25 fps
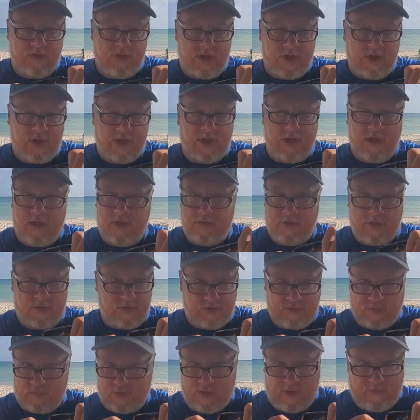I get it
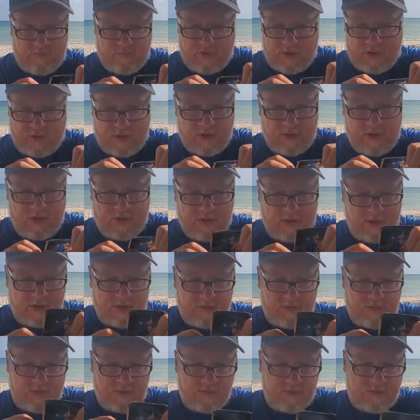that you love me. I get
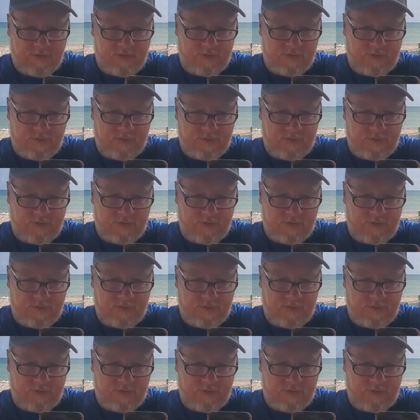it that,